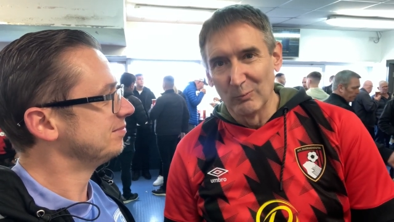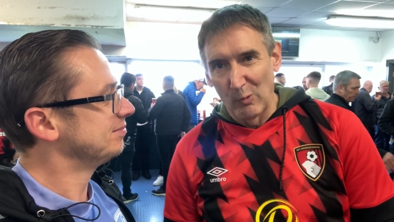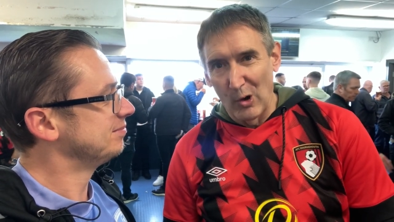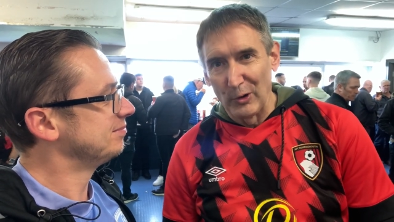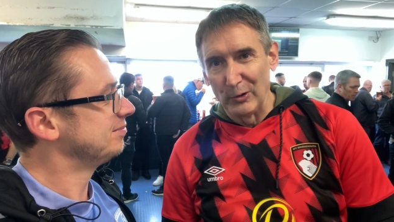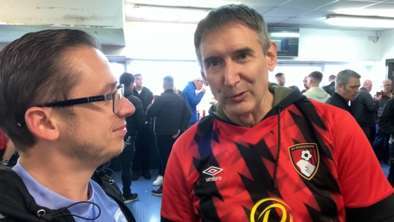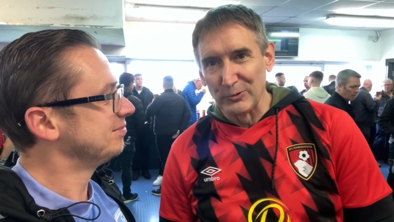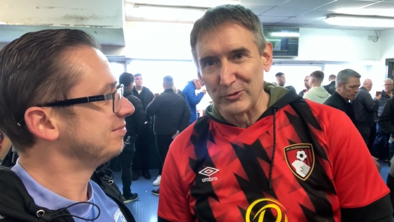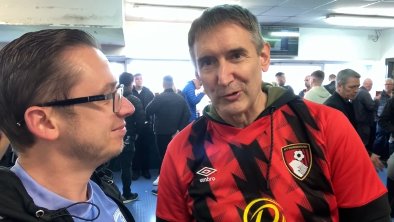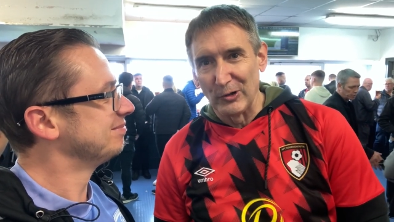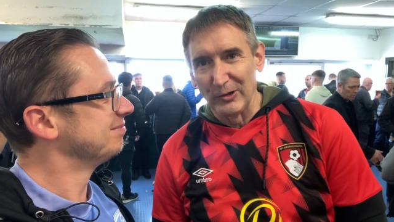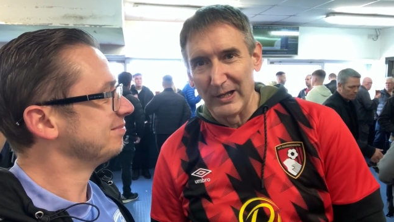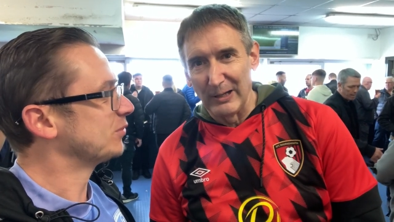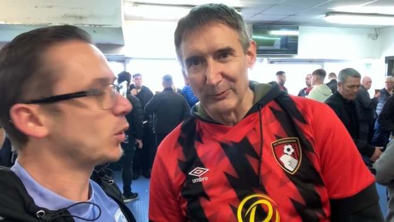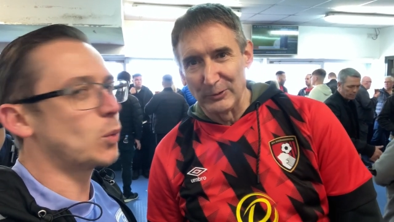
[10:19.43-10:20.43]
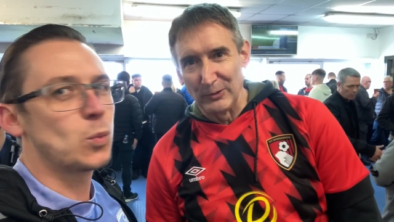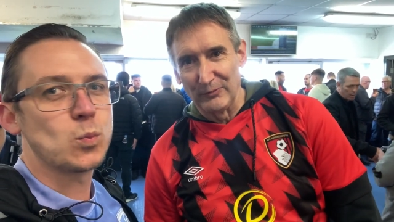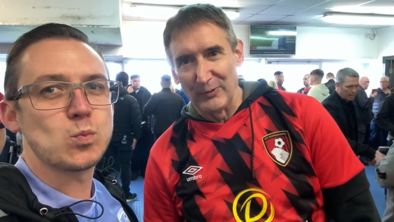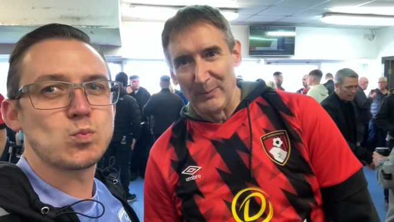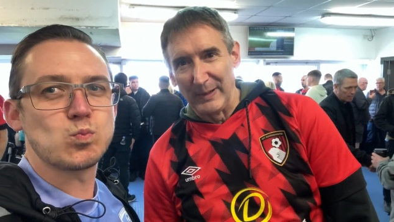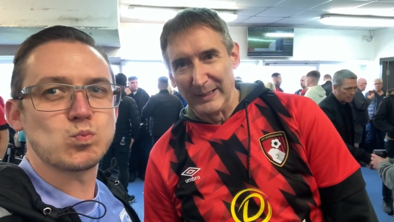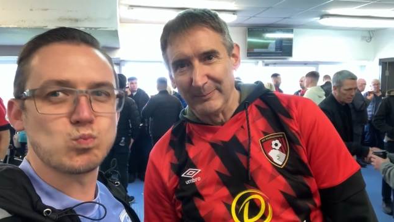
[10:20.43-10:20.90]
Speaker 1: one all draw.
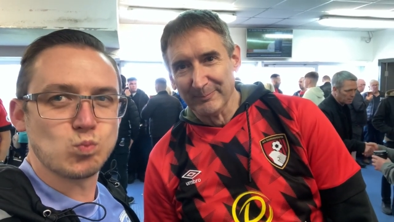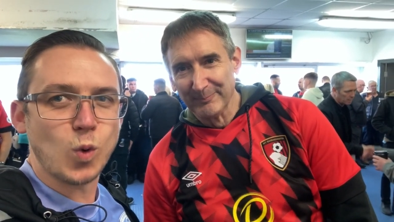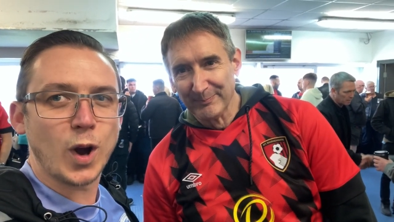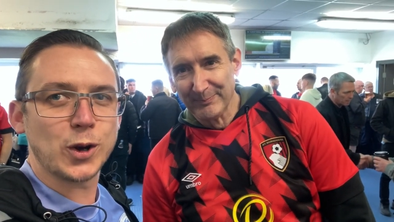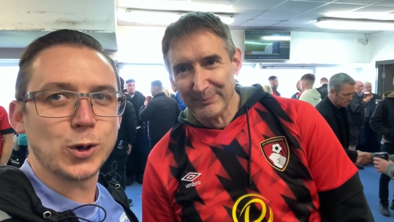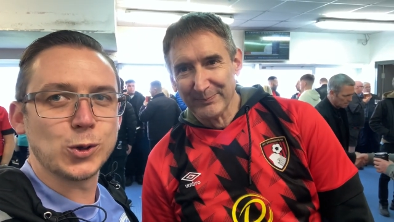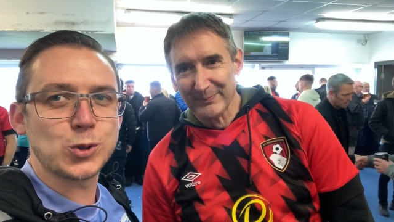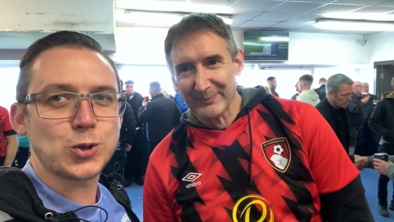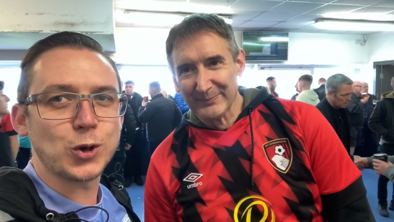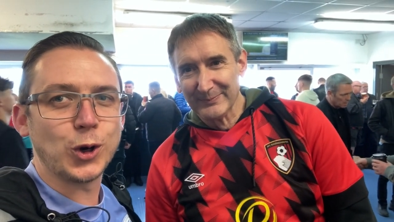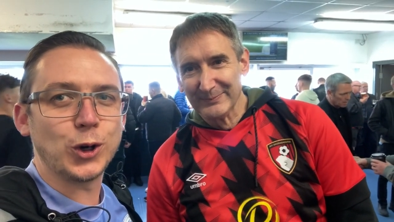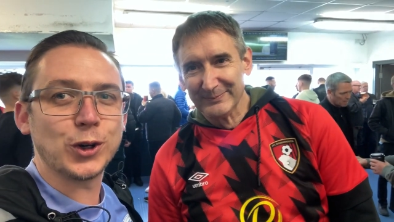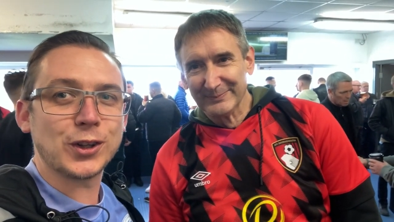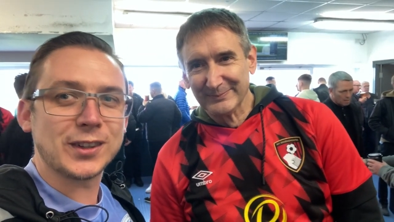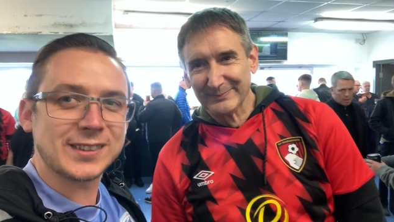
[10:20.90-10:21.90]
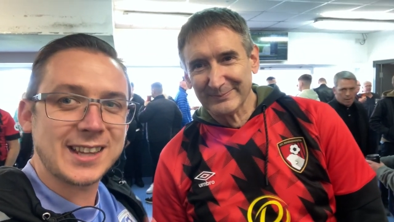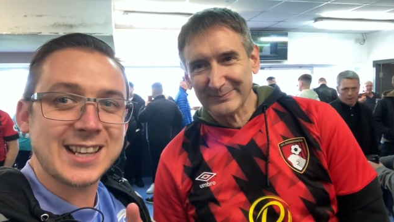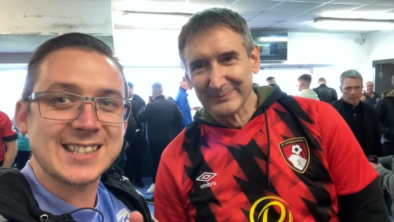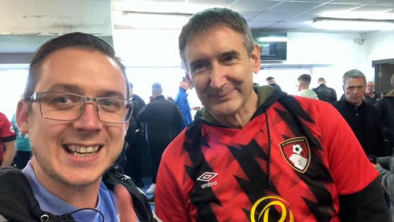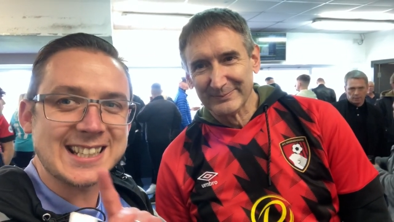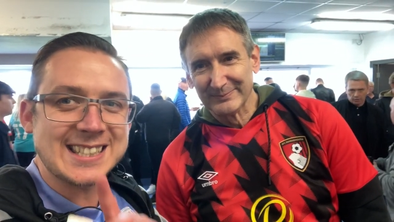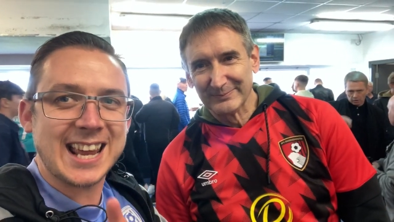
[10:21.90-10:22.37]
Speaker 2: one all draw, that's
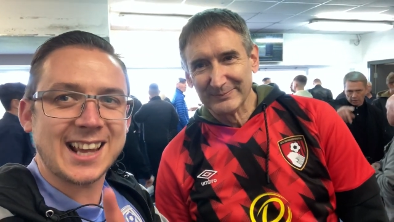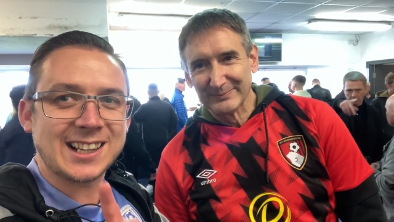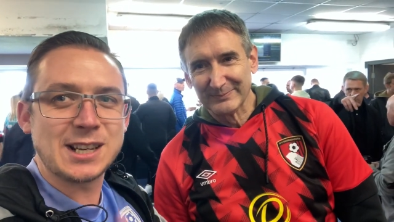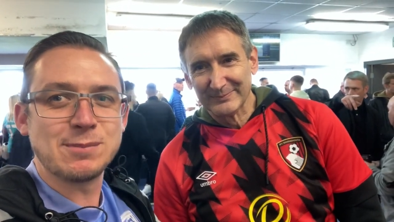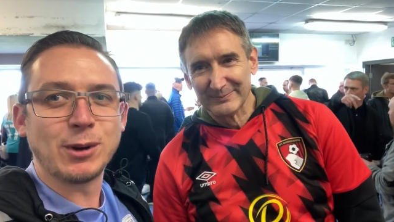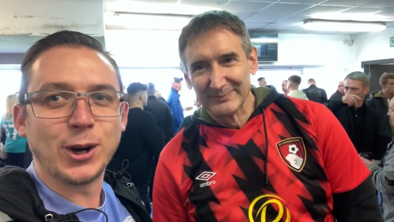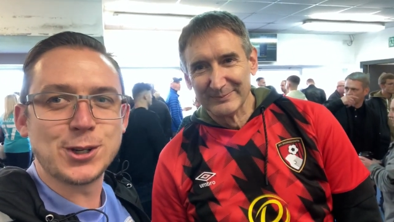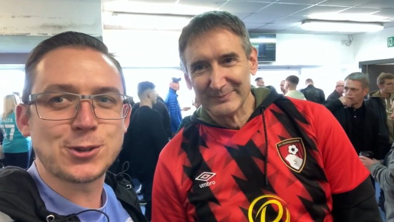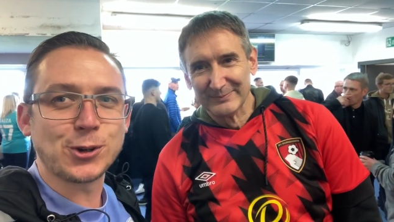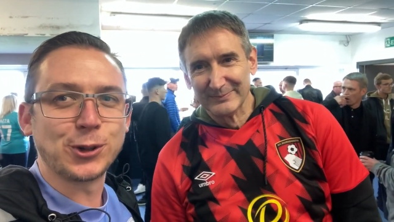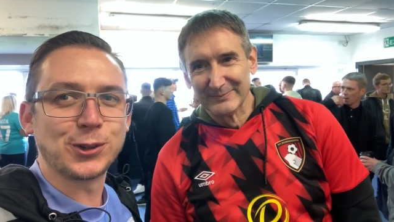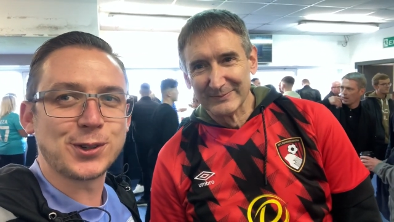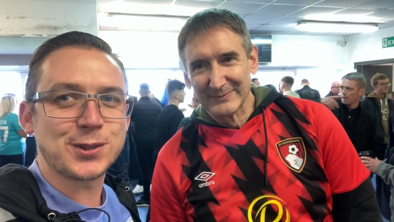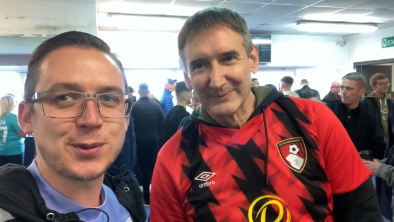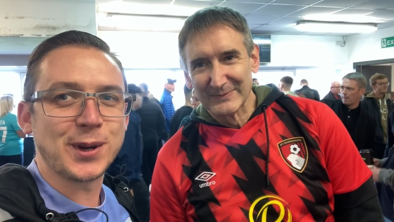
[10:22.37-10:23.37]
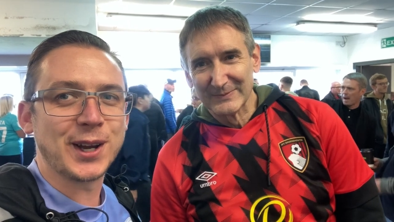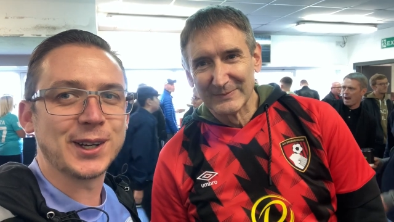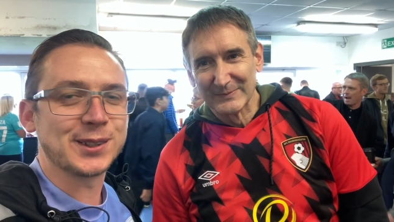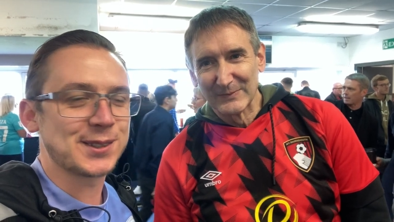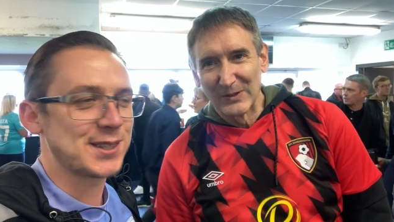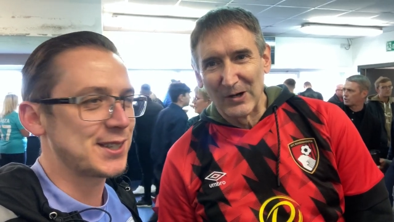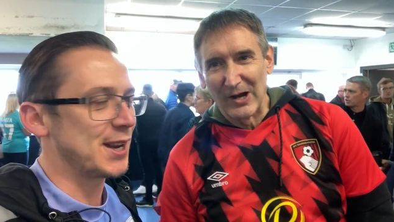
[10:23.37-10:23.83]
exactly my draw as well.
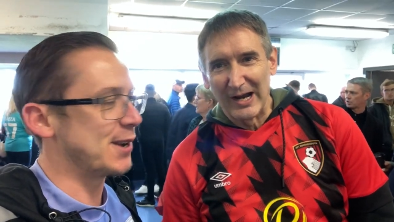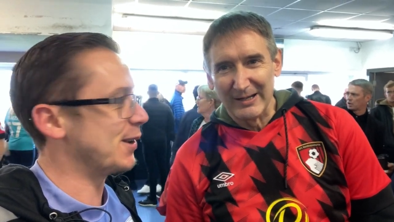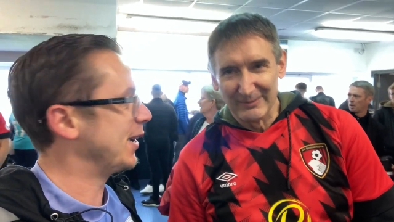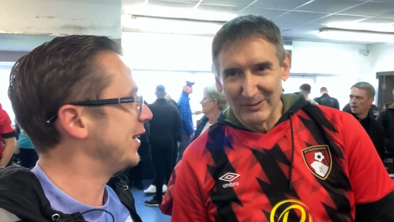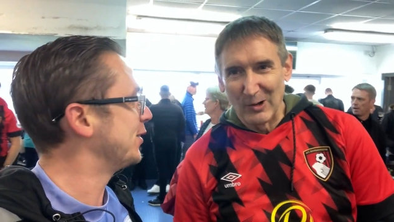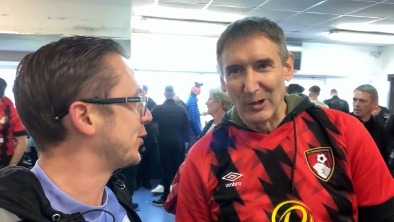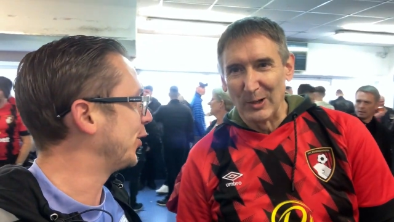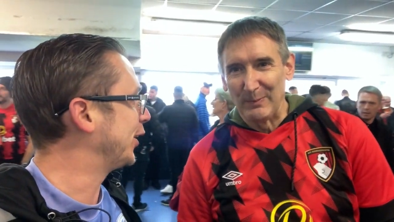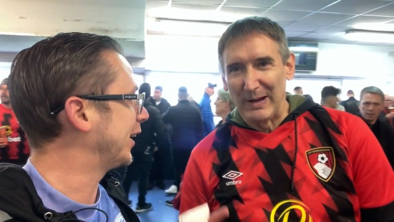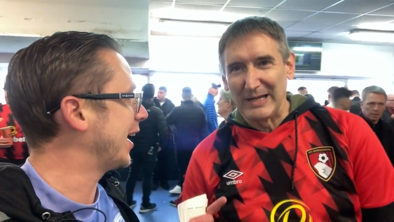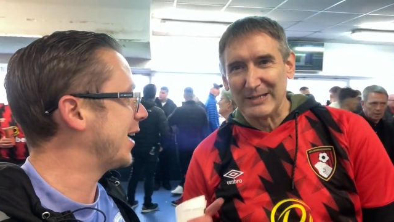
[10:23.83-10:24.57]
So enjoy